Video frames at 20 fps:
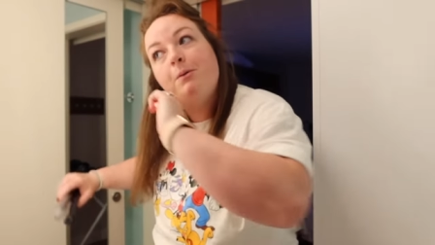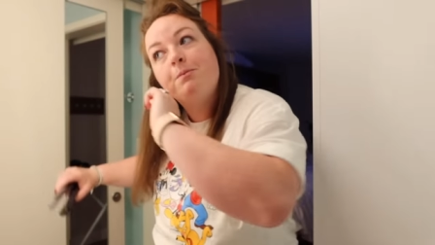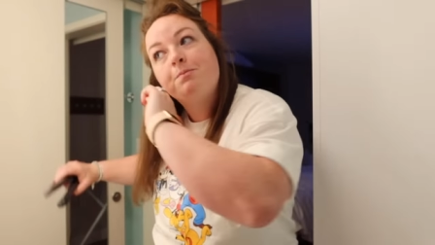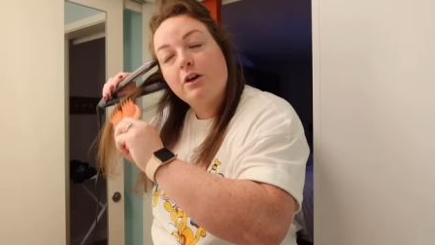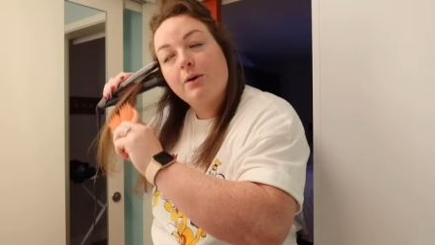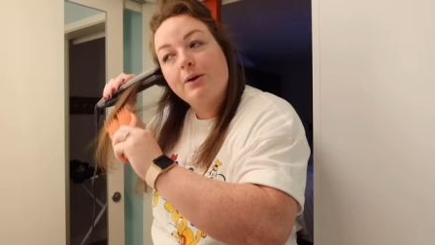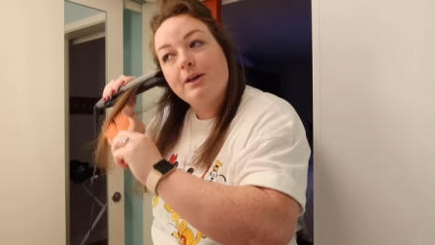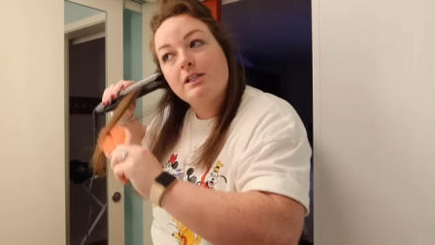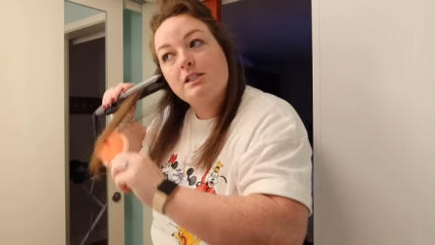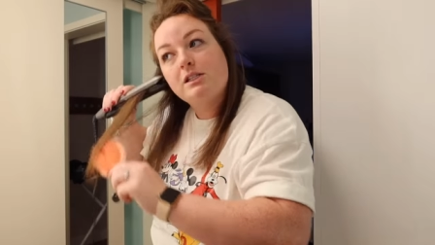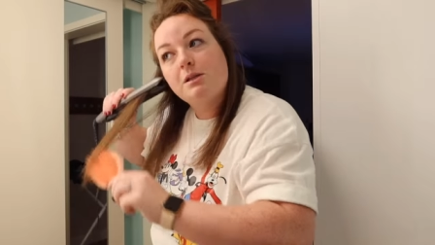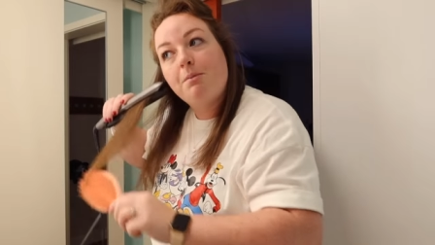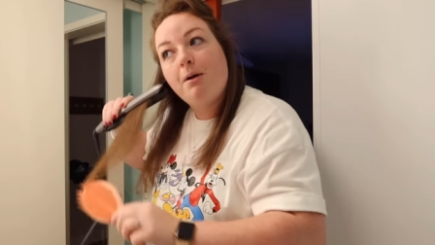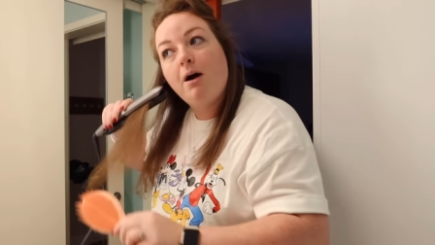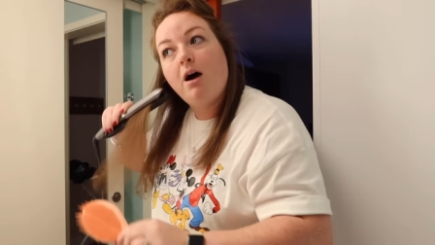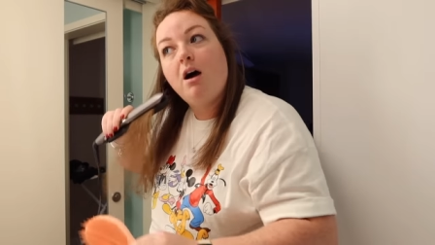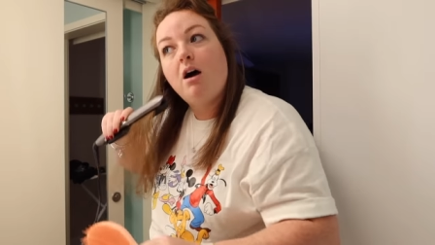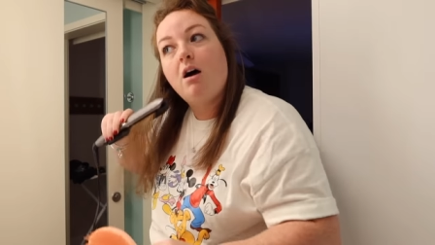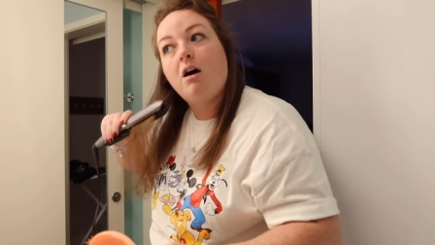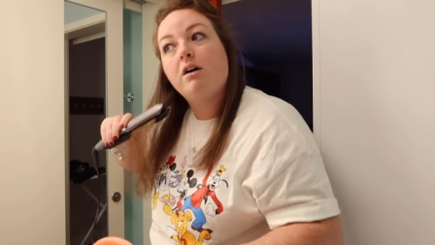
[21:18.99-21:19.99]
going into the
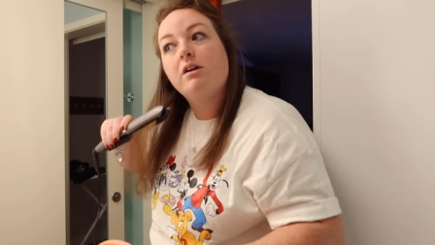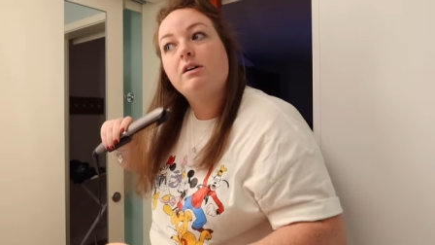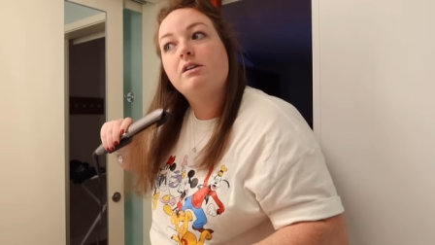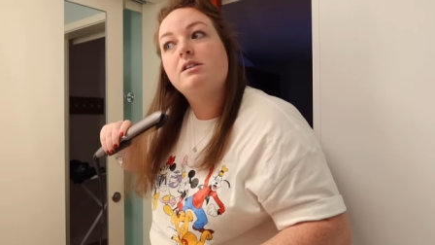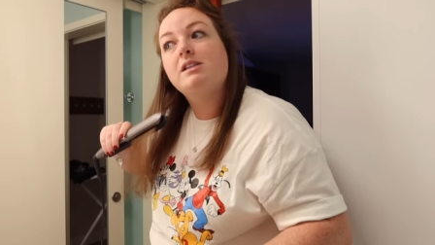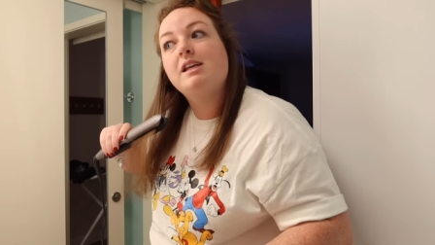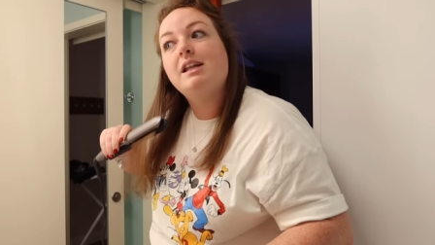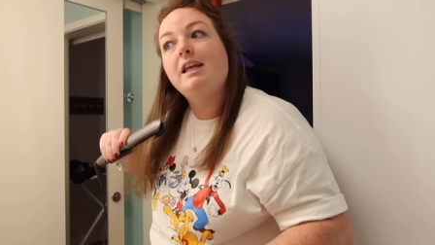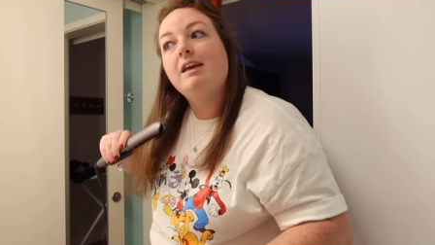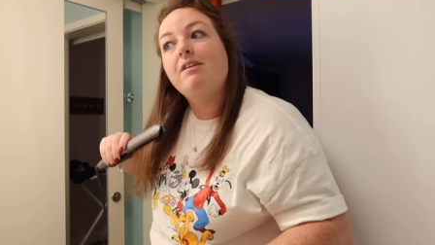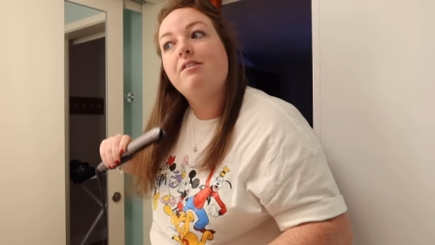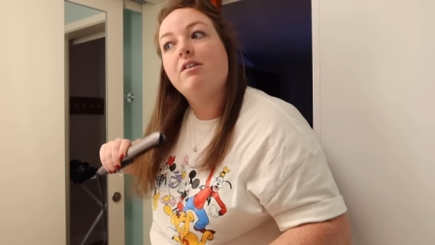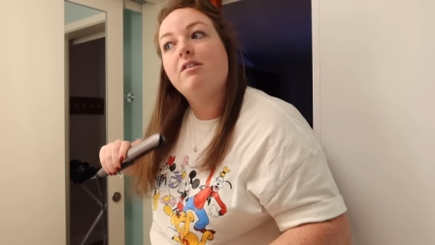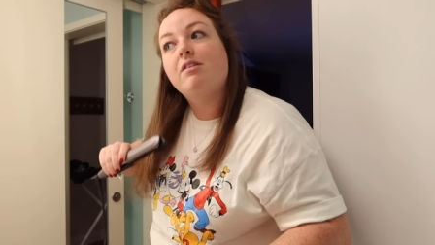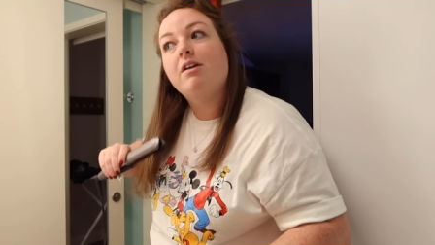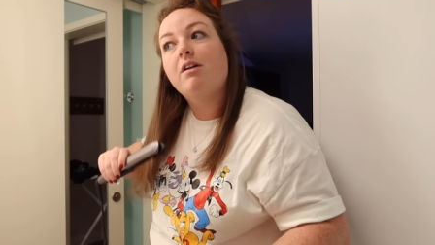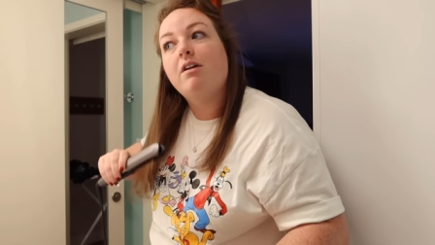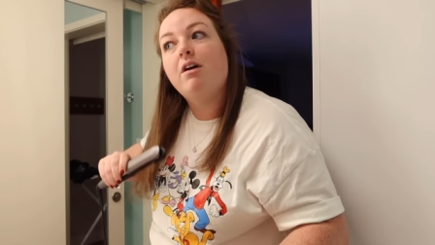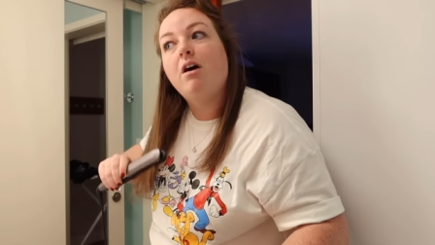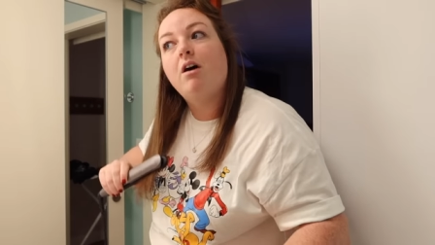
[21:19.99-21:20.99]
parks, leaving
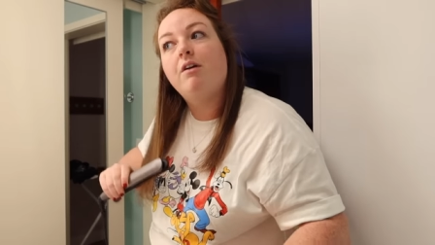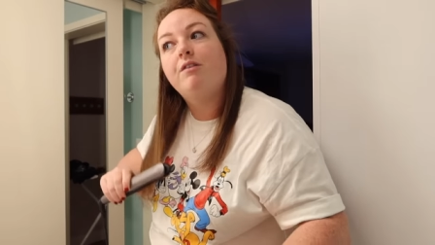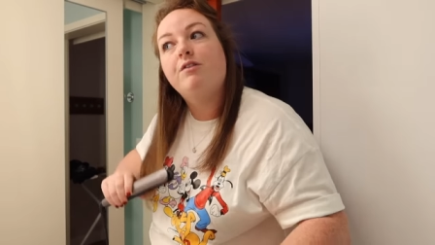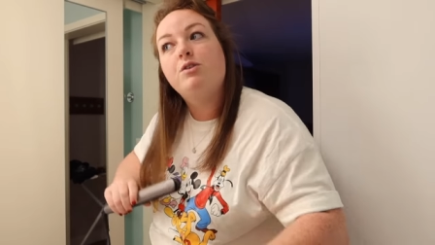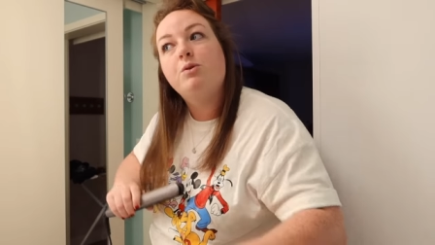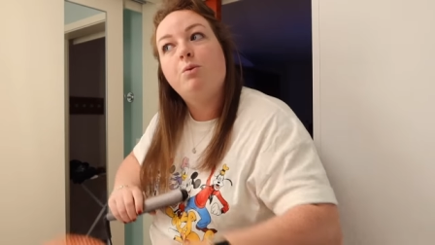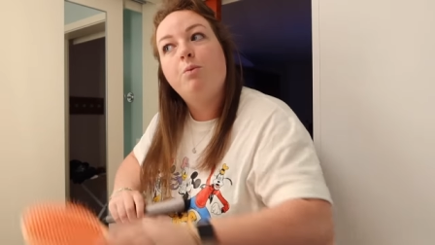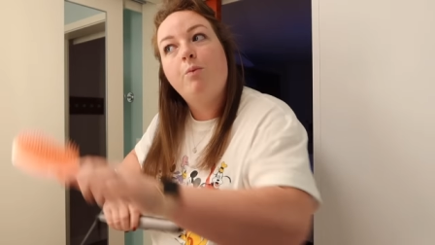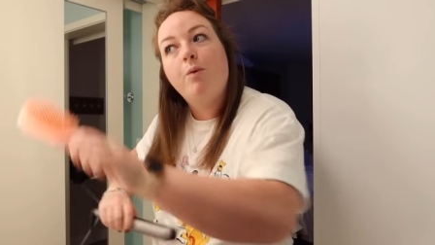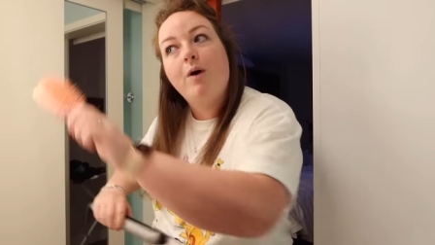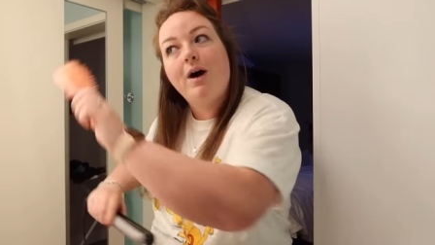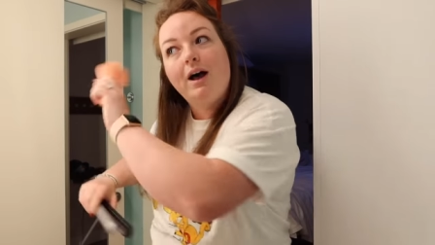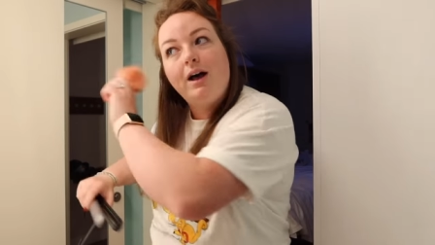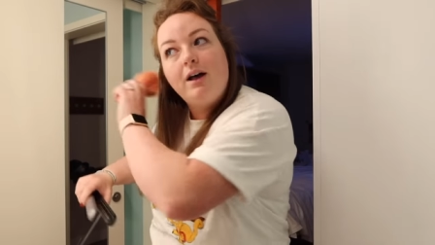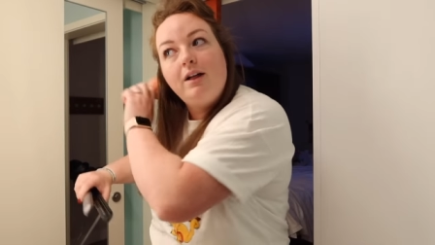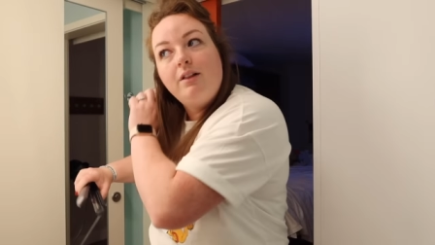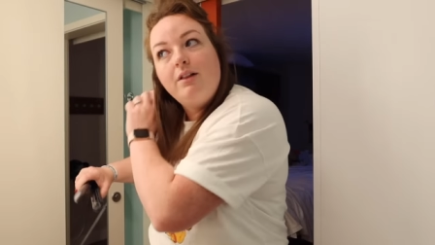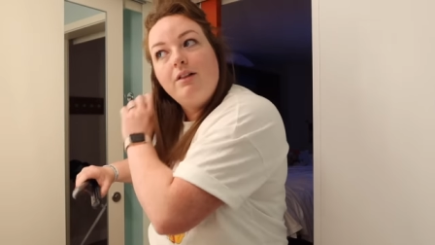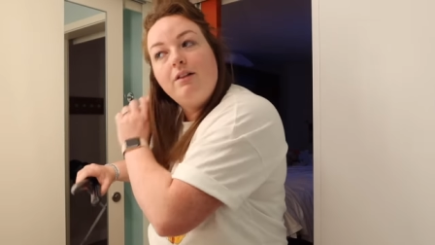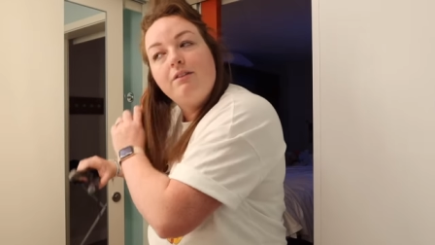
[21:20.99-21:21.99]
around half
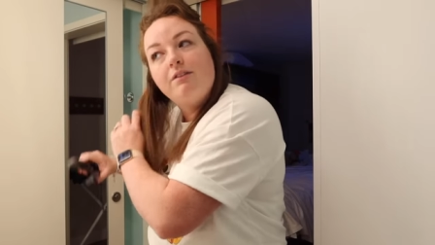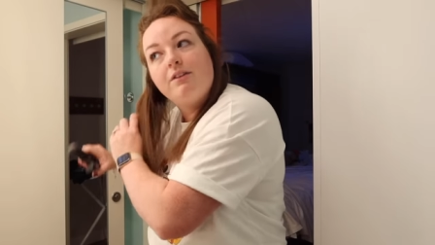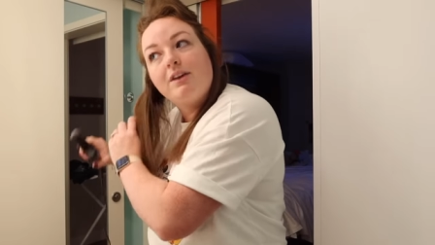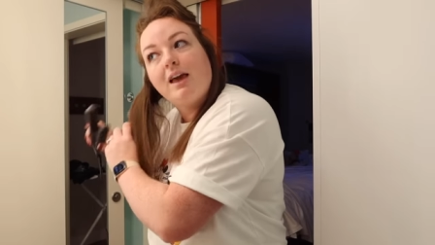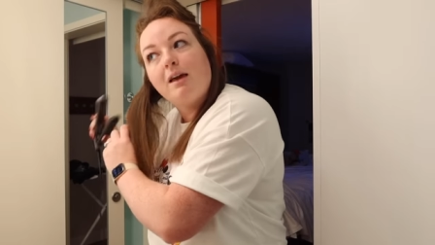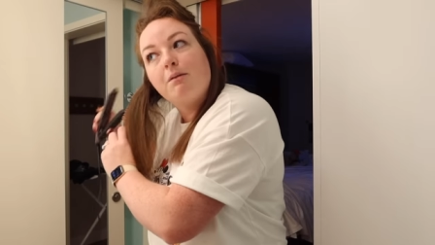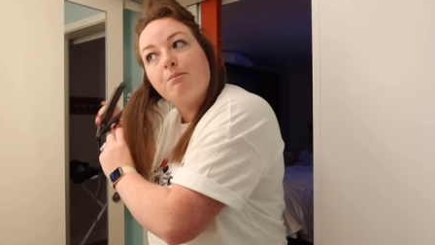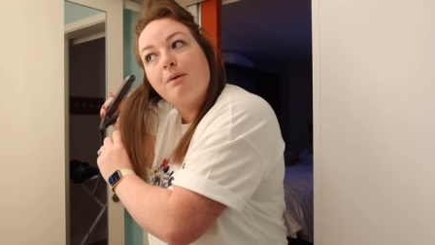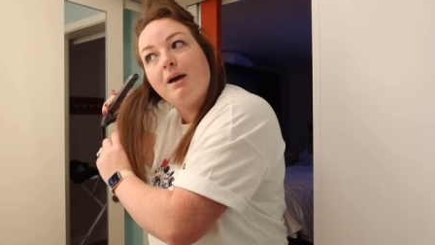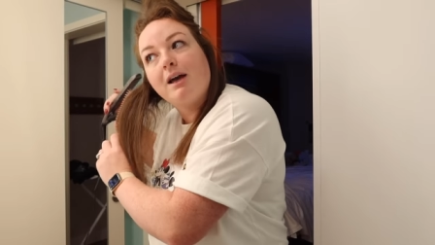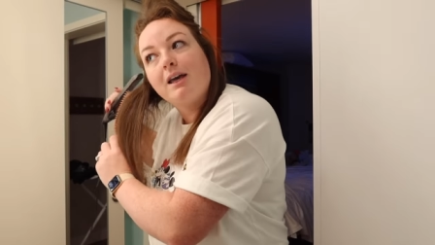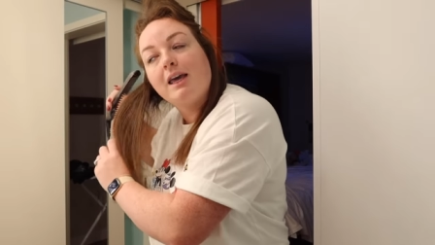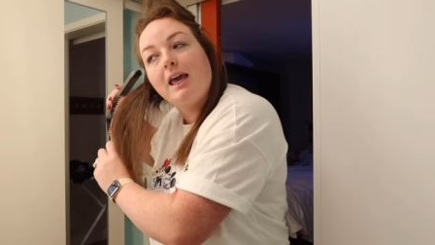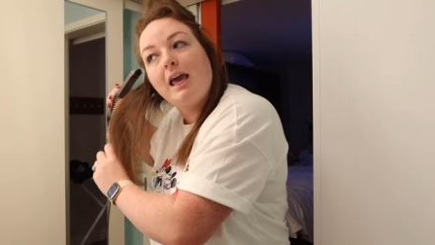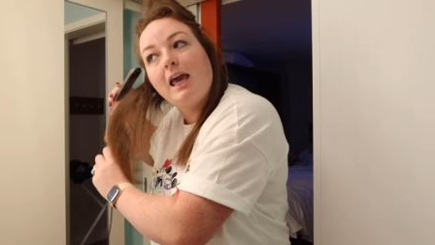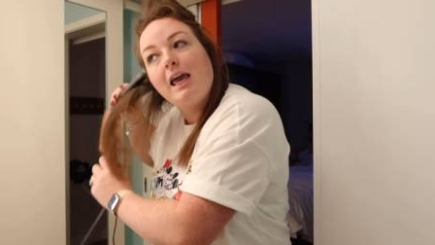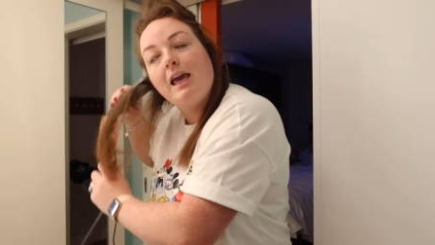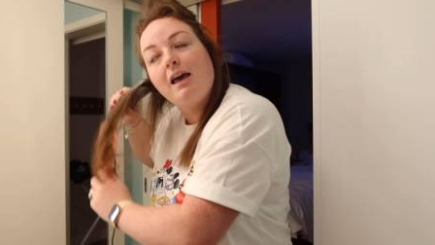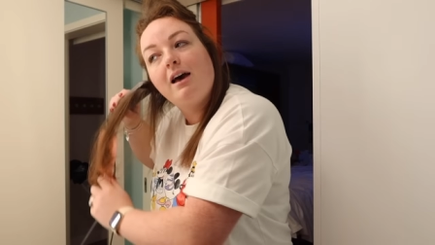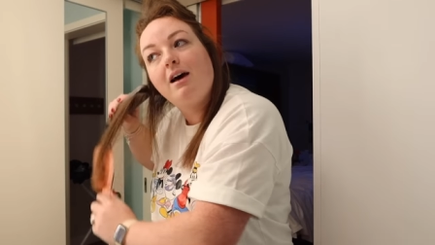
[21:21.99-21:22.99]
12, getting back
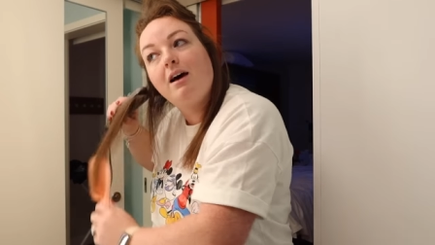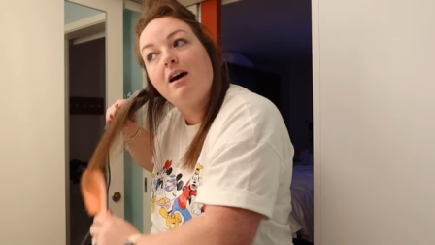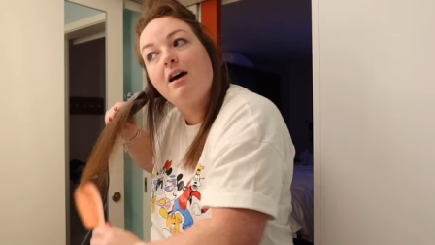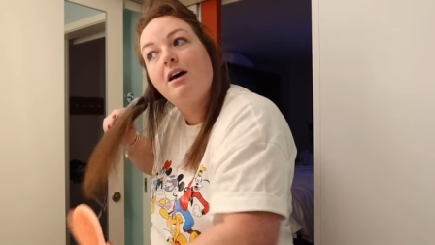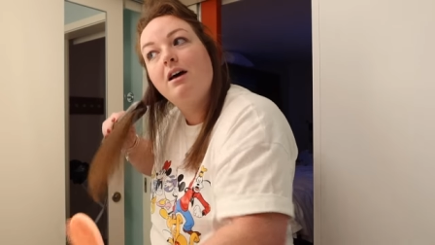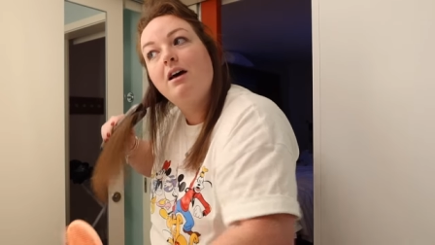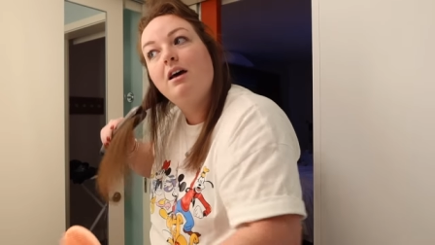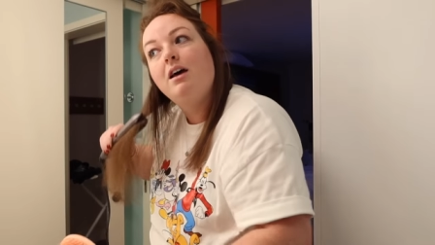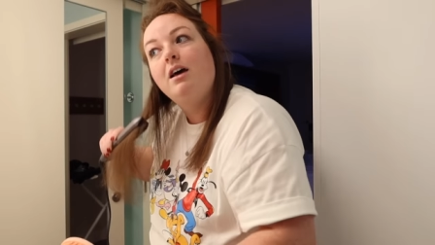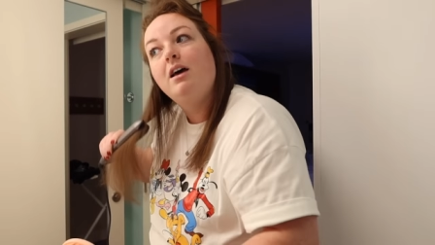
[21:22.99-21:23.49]
here,